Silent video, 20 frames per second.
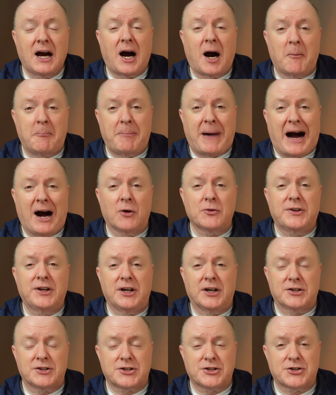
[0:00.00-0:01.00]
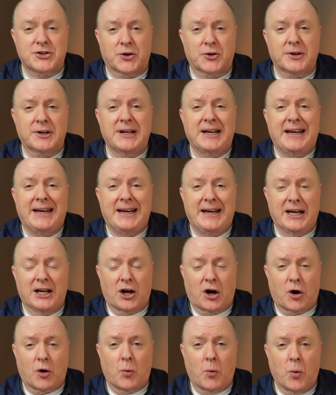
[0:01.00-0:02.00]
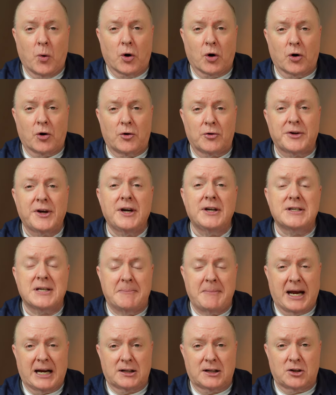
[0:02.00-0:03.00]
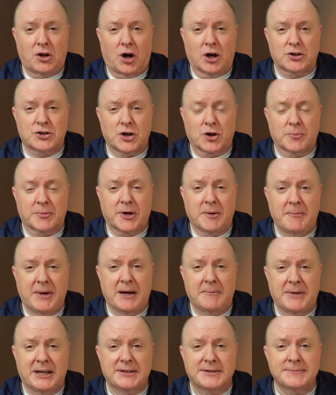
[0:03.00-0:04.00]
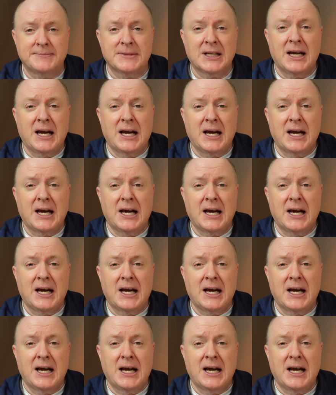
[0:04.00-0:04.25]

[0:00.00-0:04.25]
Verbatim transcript: about the uncertainty in our world to make a long term commitment.